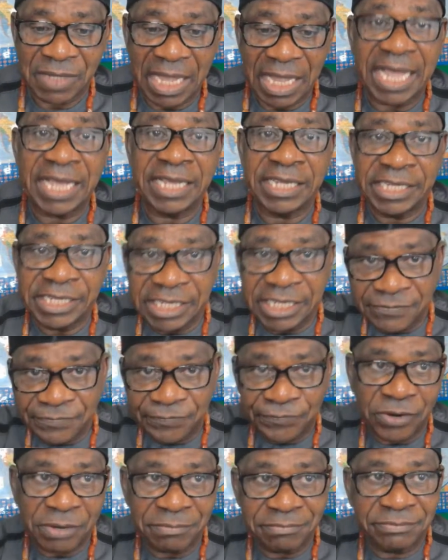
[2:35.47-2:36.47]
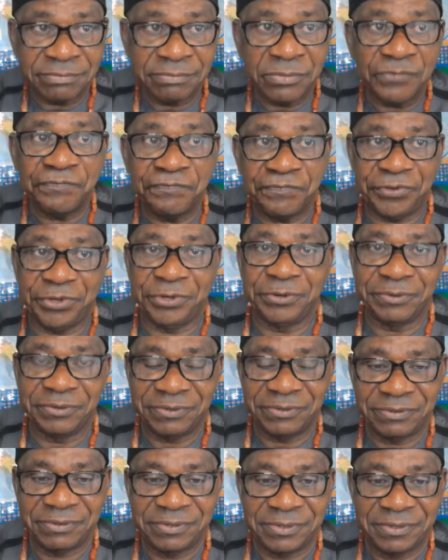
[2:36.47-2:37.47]
and hidden from view.
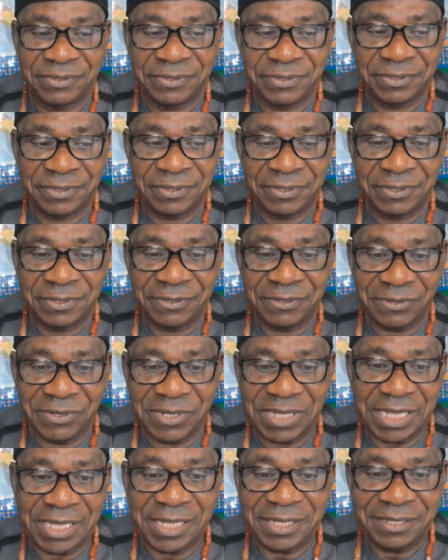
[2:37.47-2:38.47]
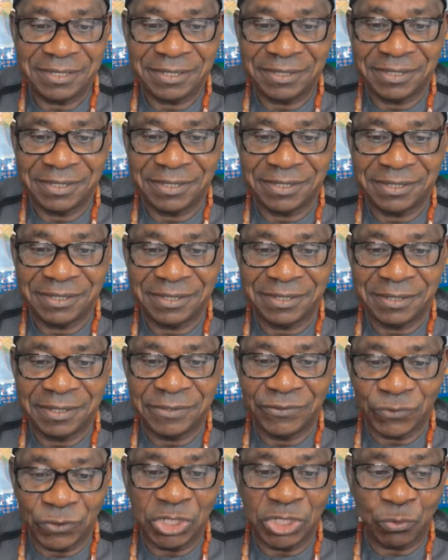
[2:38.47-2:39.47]
Okay?
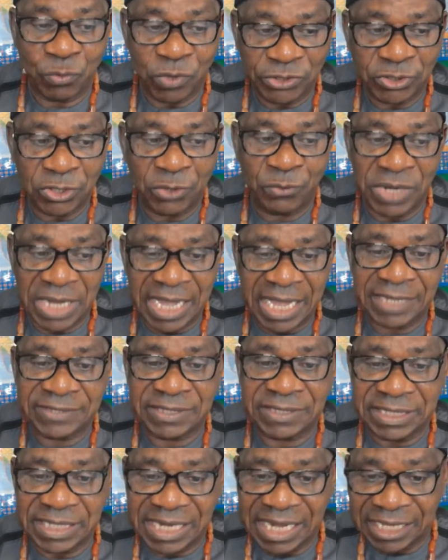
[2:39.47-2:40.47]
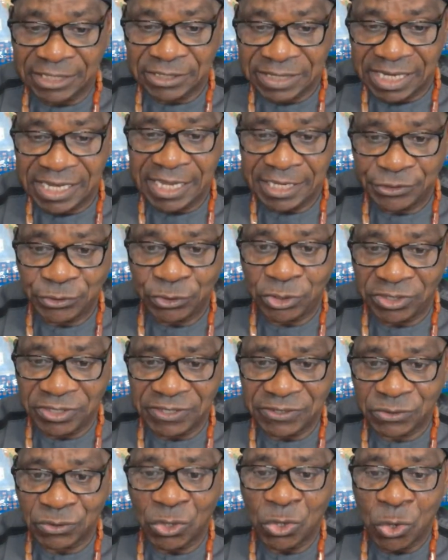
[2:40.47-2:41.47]
So the question we asked in the last lecture
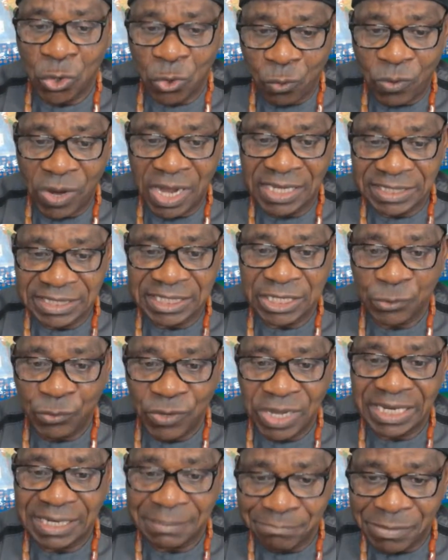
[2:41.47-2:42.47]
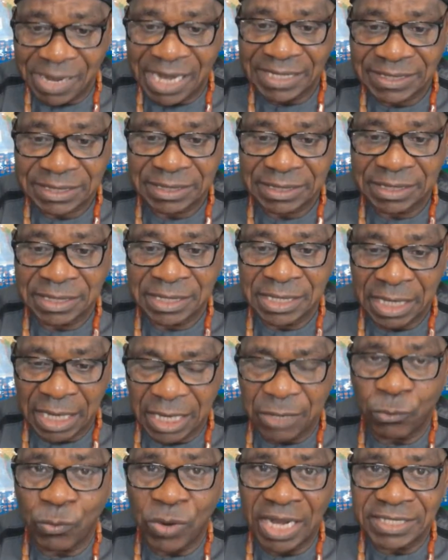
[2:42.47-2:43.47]
is, why is he wearing a mask
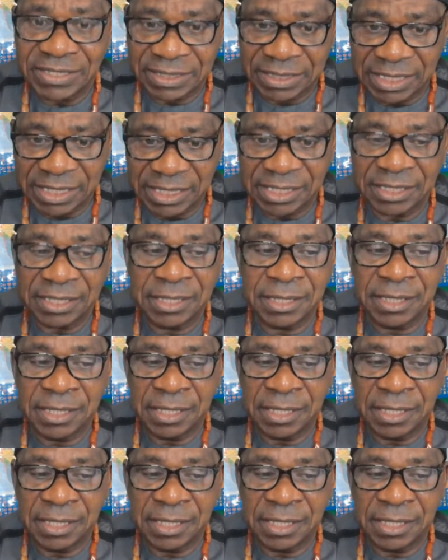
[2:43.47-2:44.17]
and why is he